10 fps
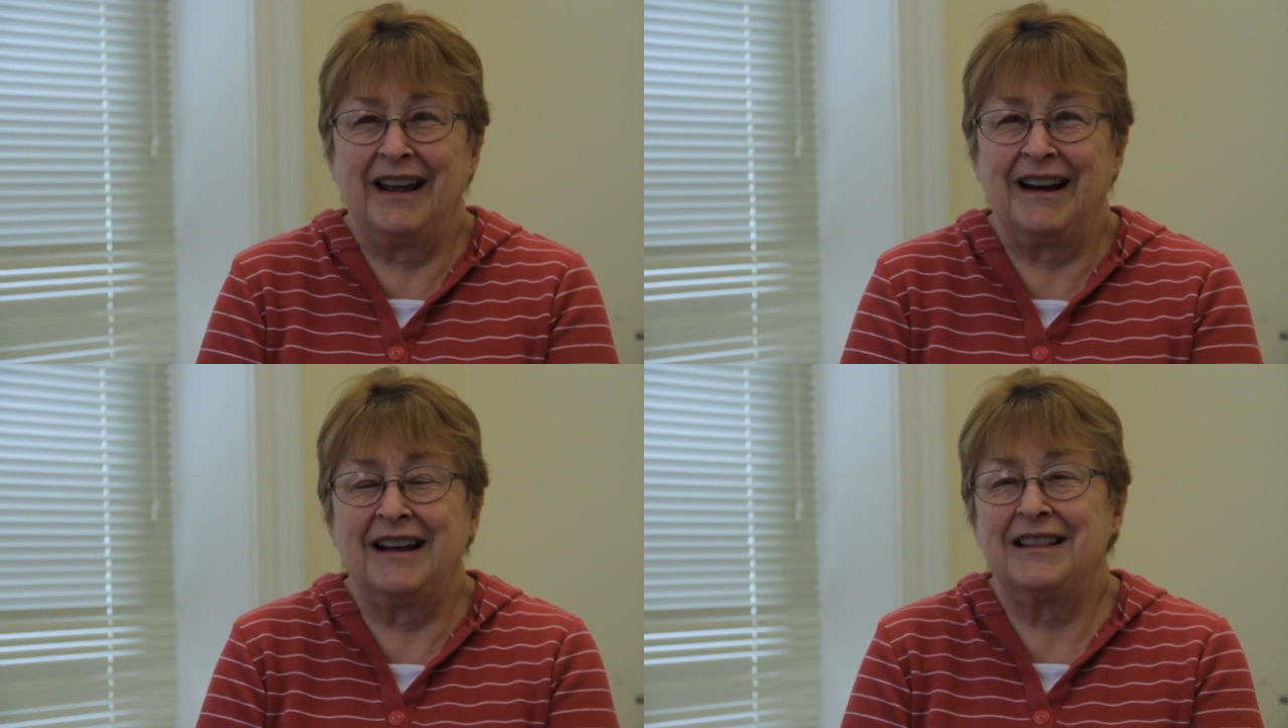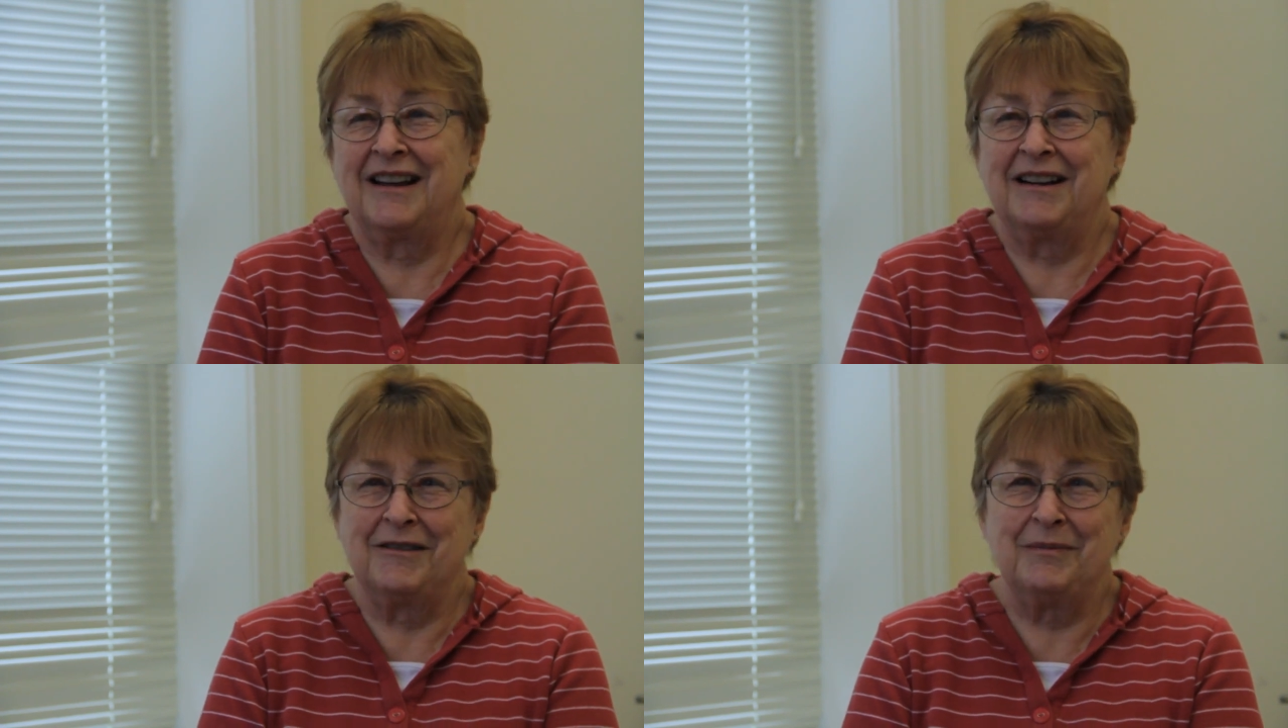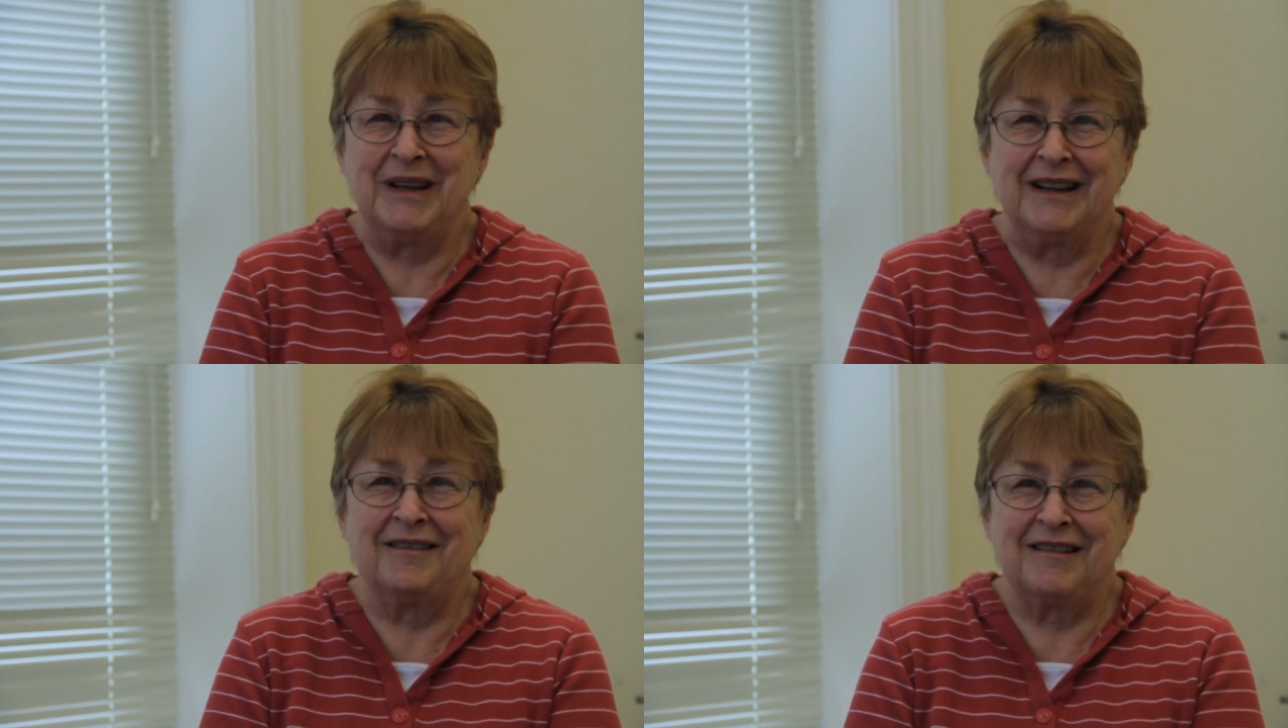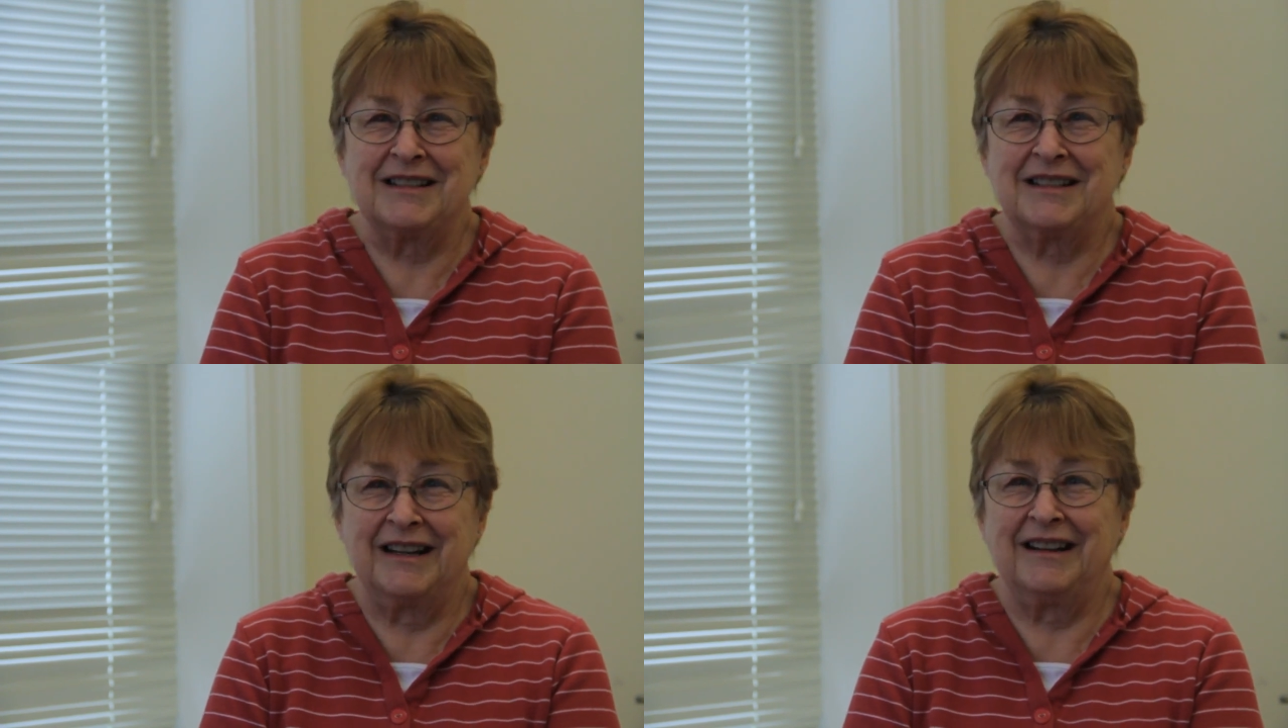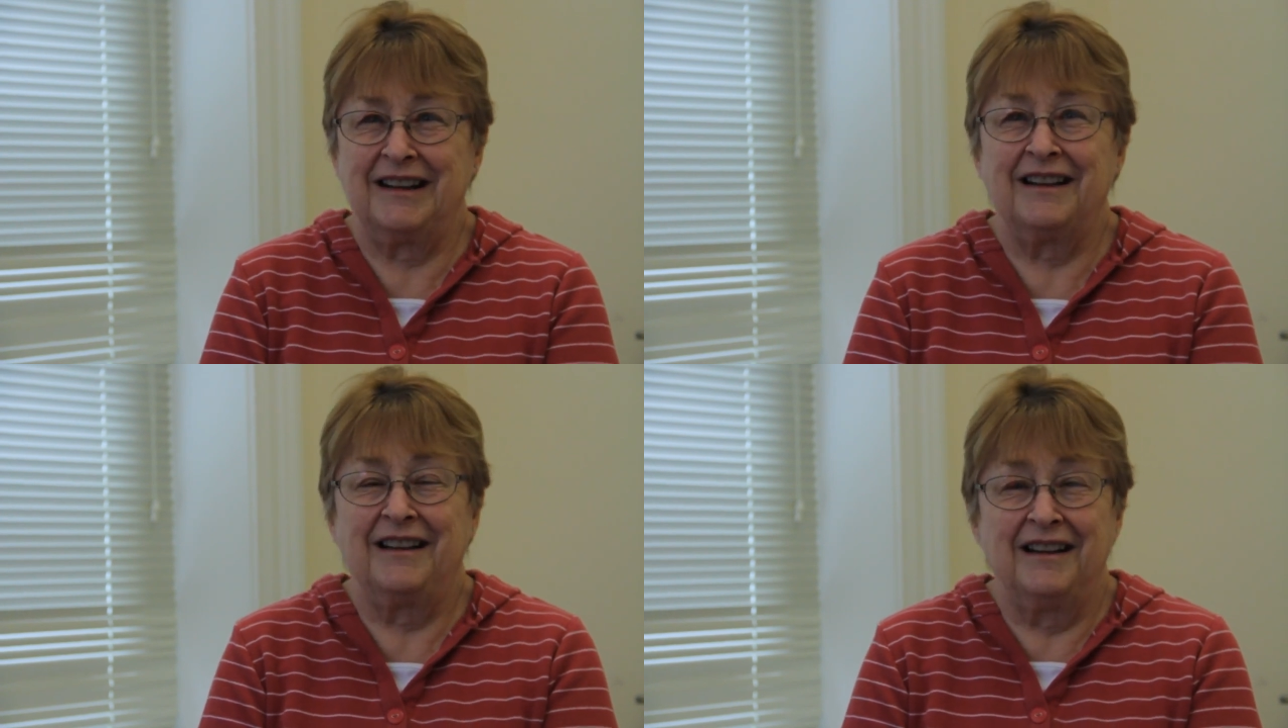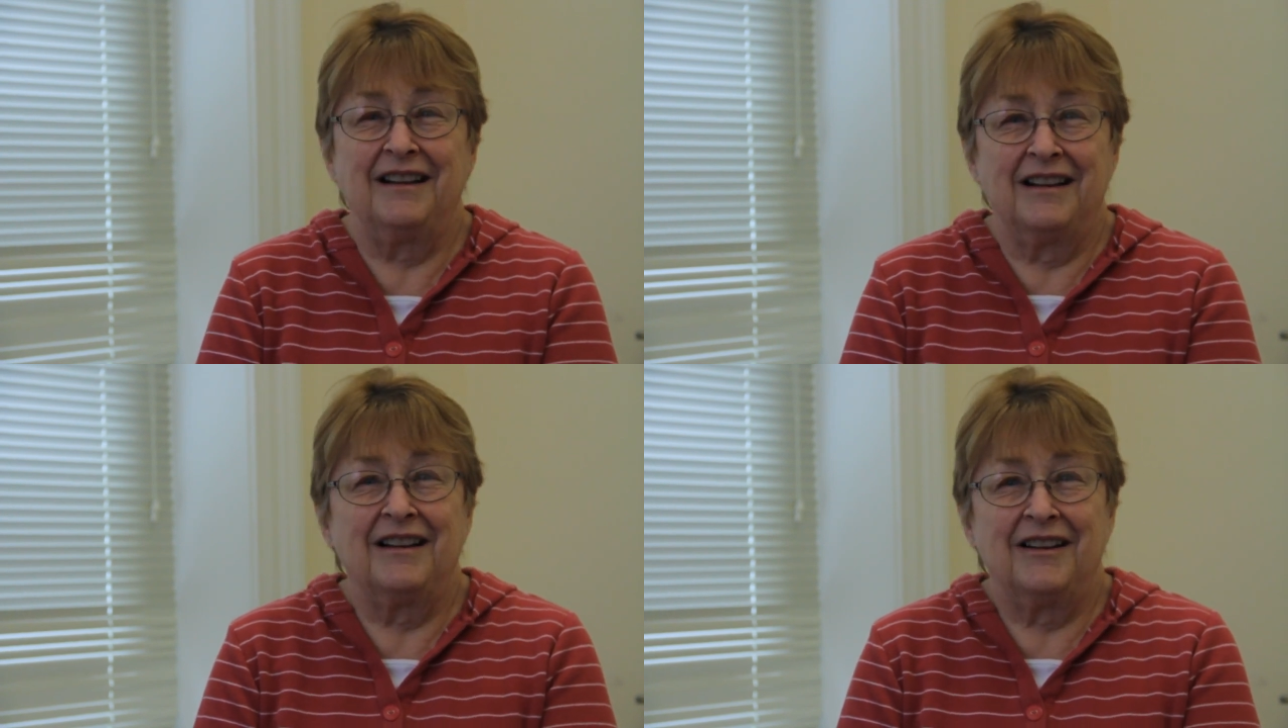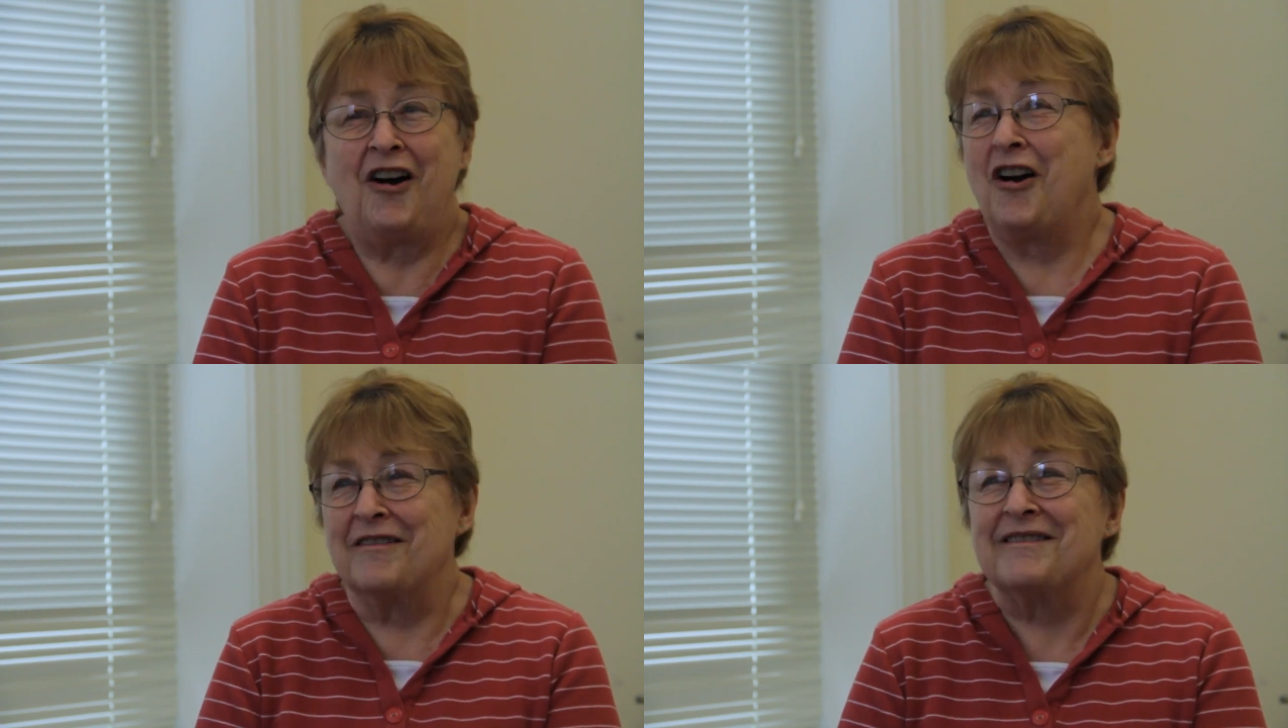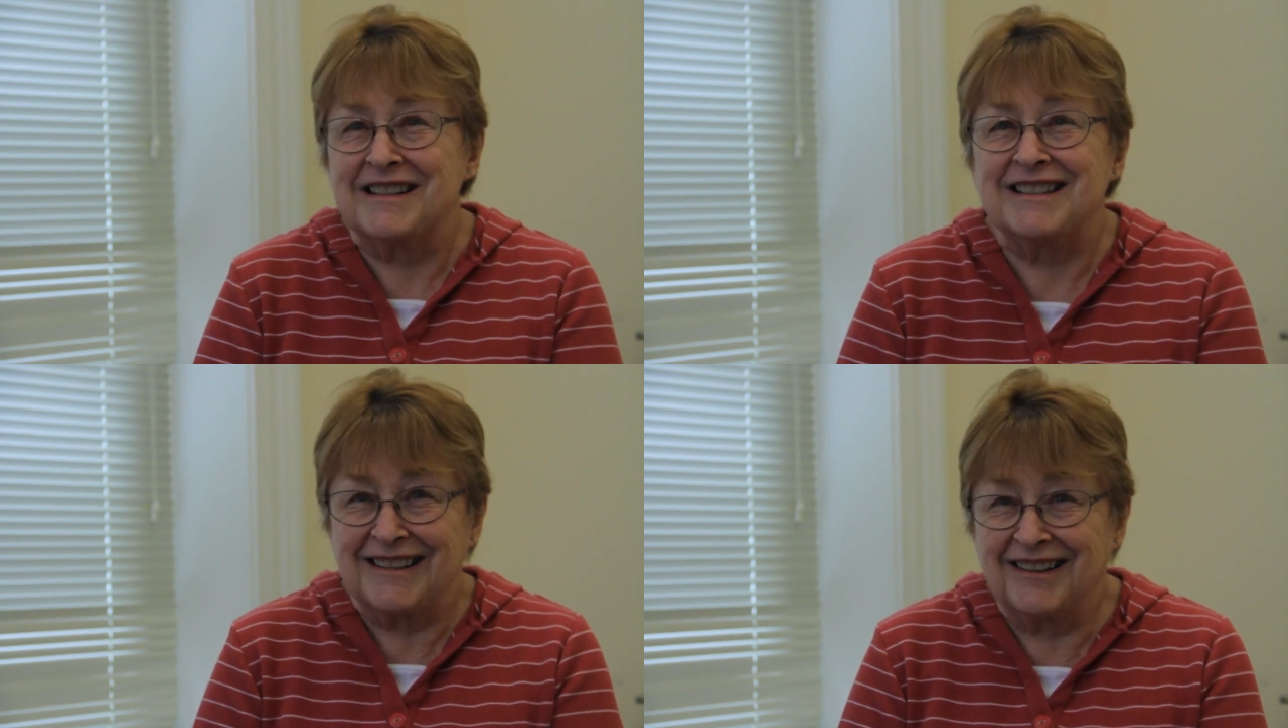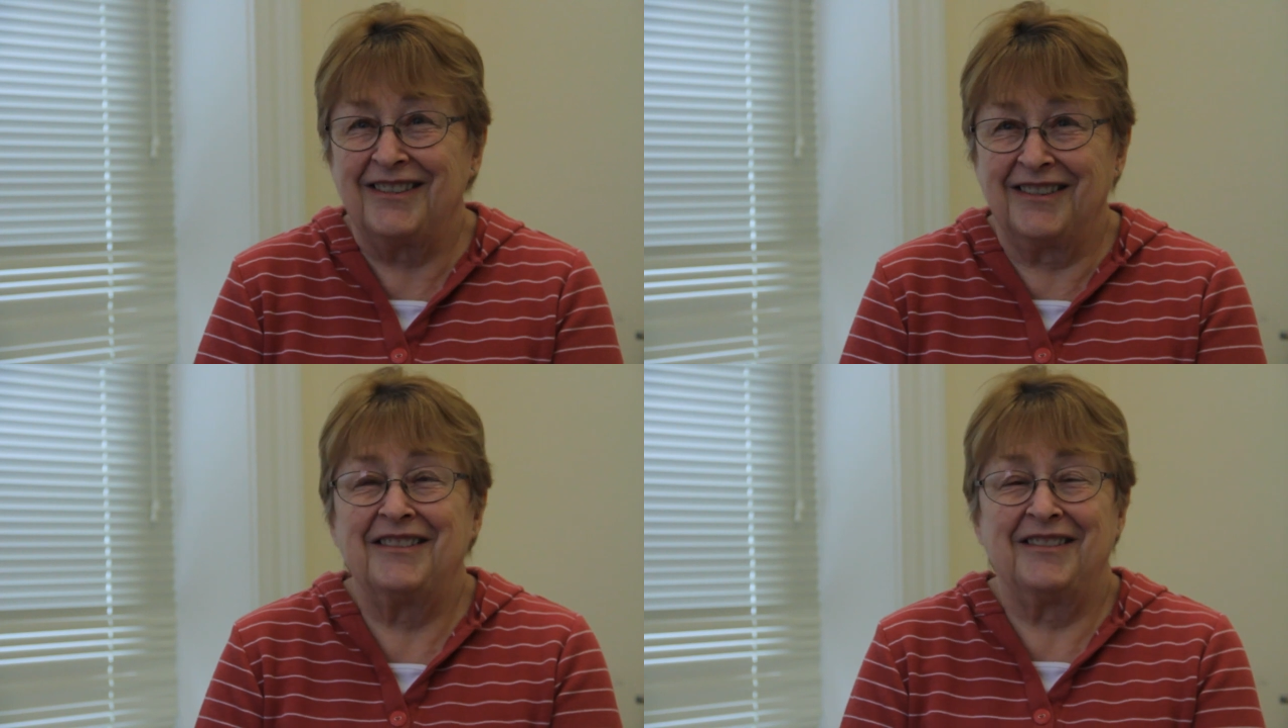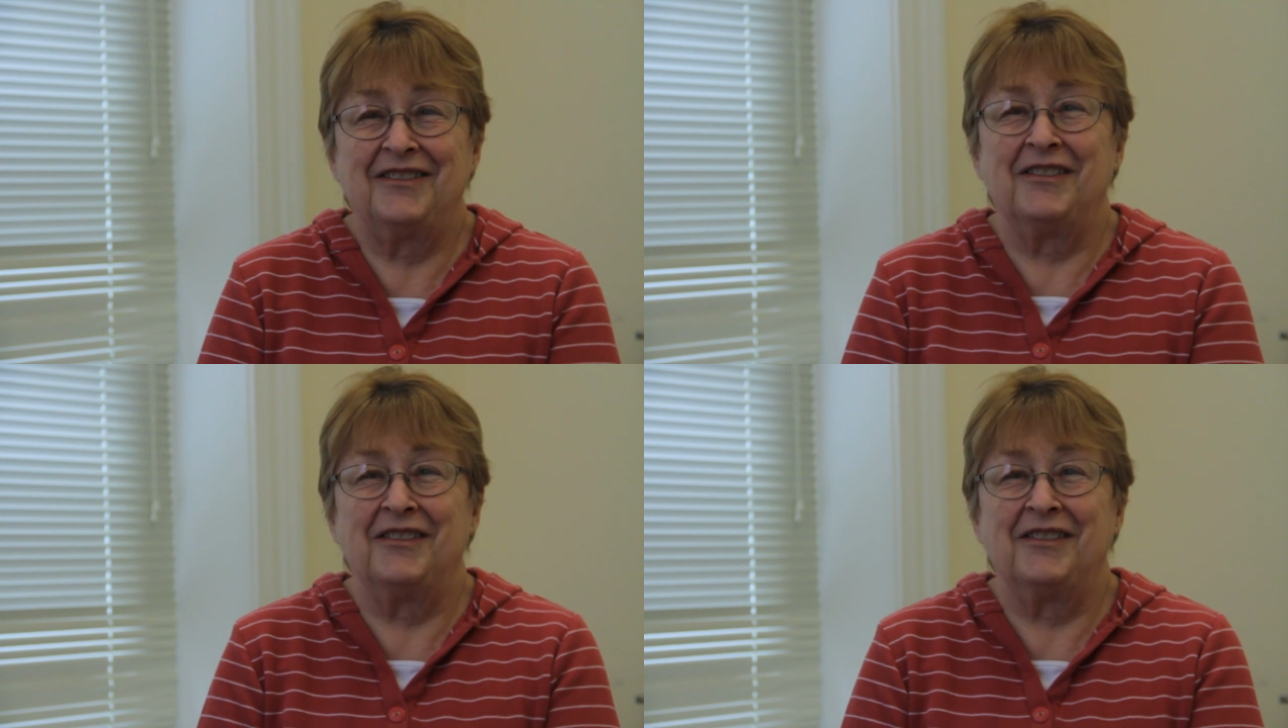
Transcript: And I thought it would be interesting to harvest yeah.